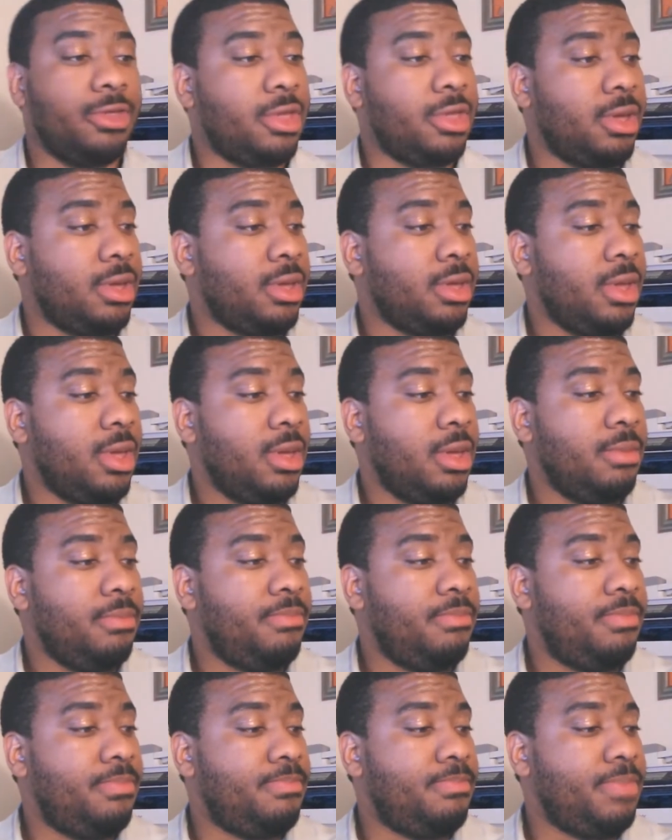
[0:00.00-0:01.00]
the
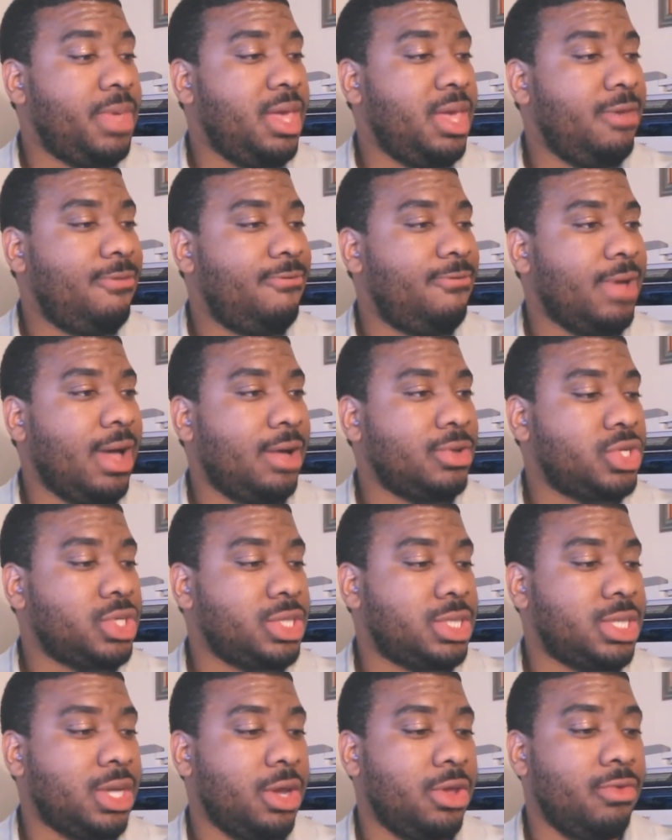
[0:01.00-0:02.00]
beef, I'll
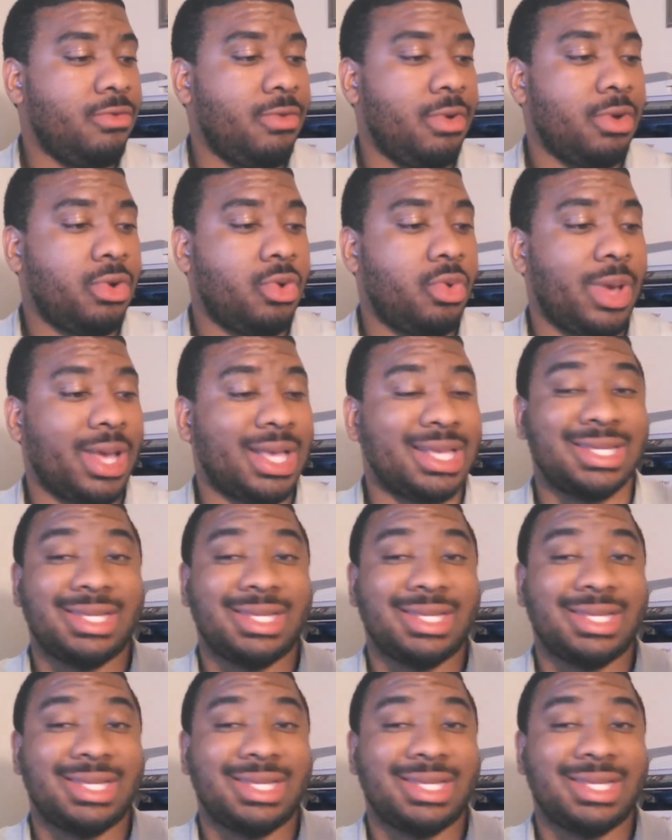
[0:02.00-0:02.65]
just tell you real quick.